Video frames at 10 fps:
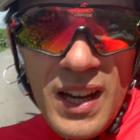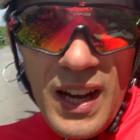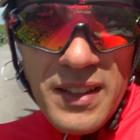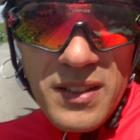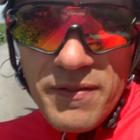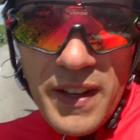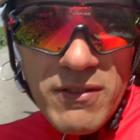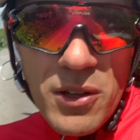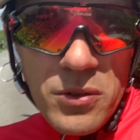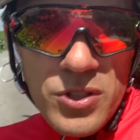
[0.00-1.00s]
and fig
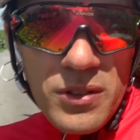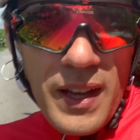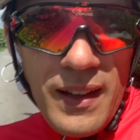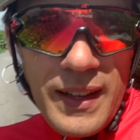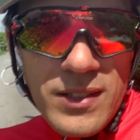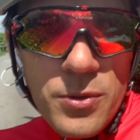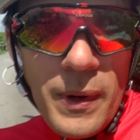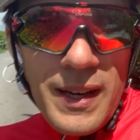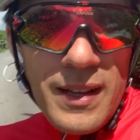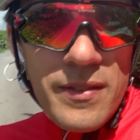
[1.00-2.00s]
rolls you'll get like 20